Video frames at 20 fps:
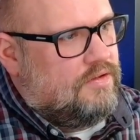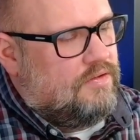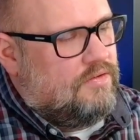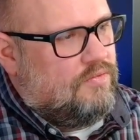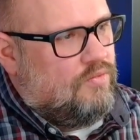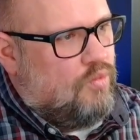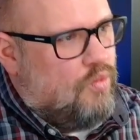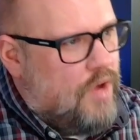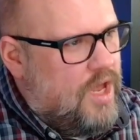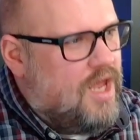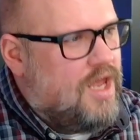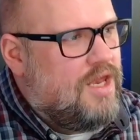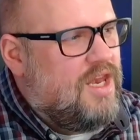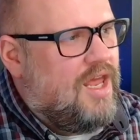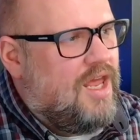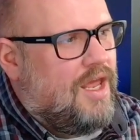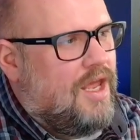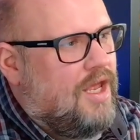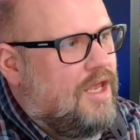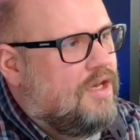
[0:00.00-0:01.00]
We
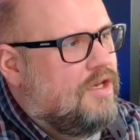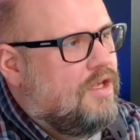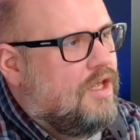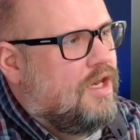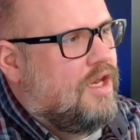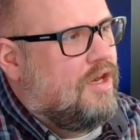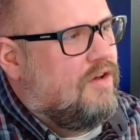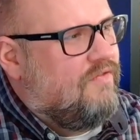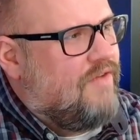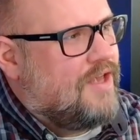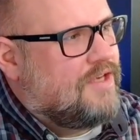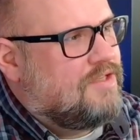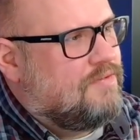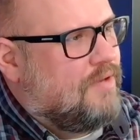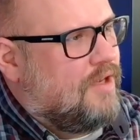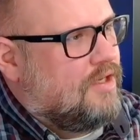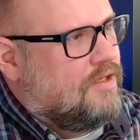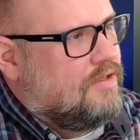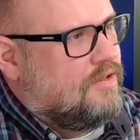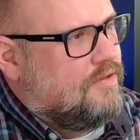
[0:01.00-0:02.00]
need an
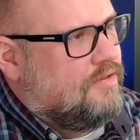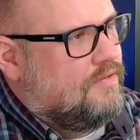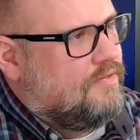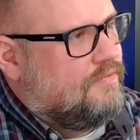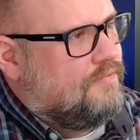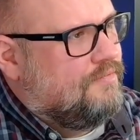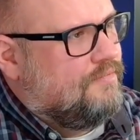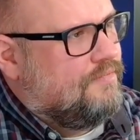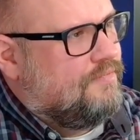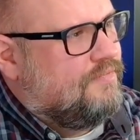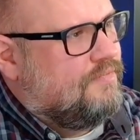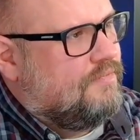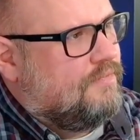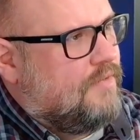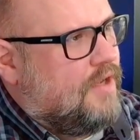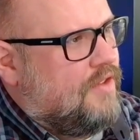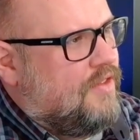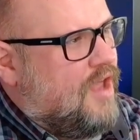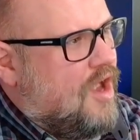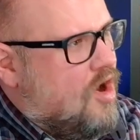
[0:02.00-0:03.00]
investment
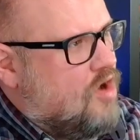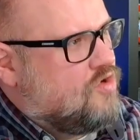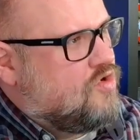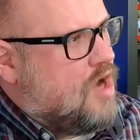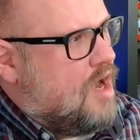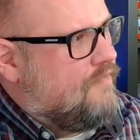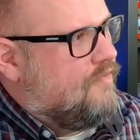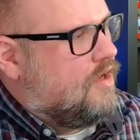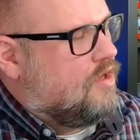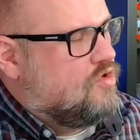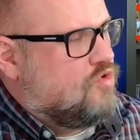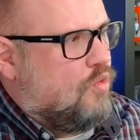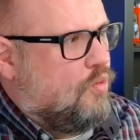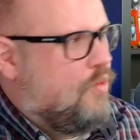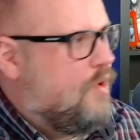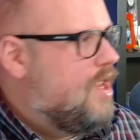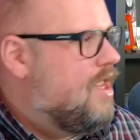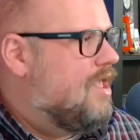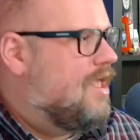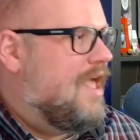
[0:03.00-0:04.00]
in the air traffic control.
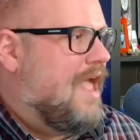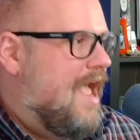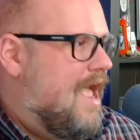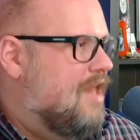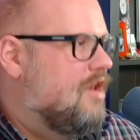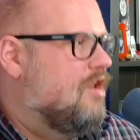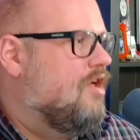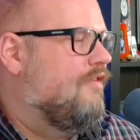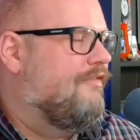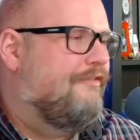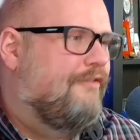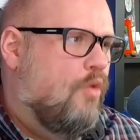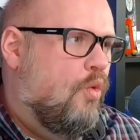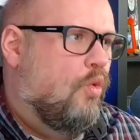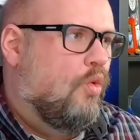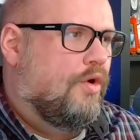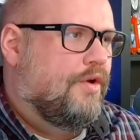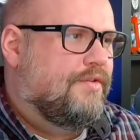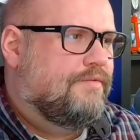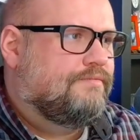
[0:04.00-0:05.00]
We can't
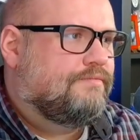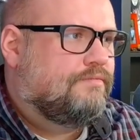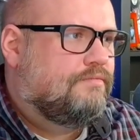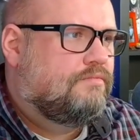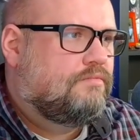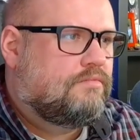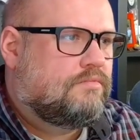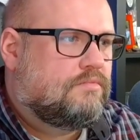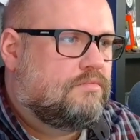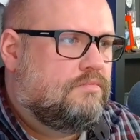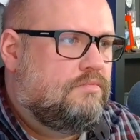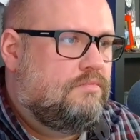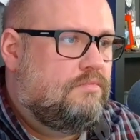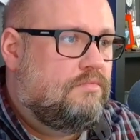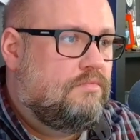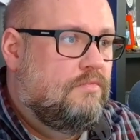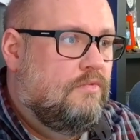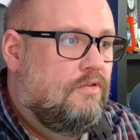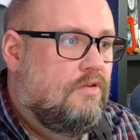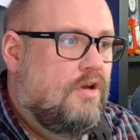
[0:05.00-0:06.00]
afford
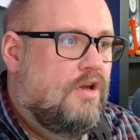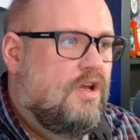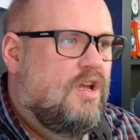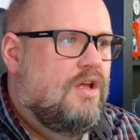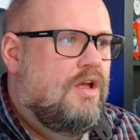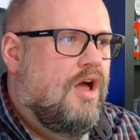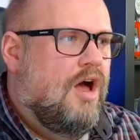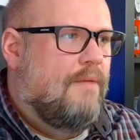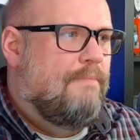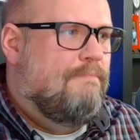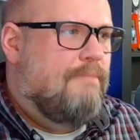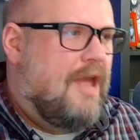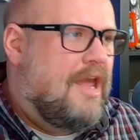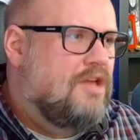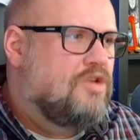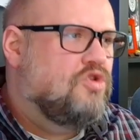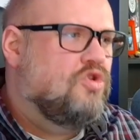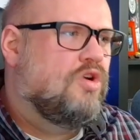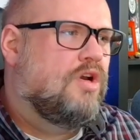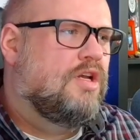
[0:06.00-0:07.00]
a
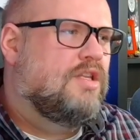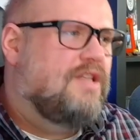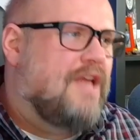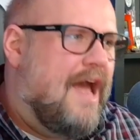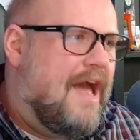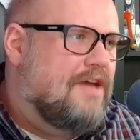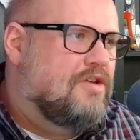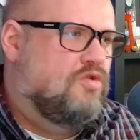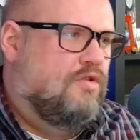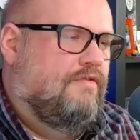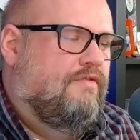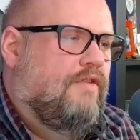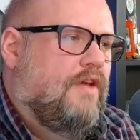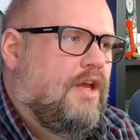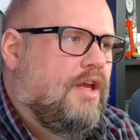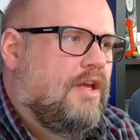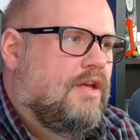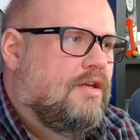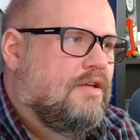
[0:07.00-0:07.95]
major catastrophe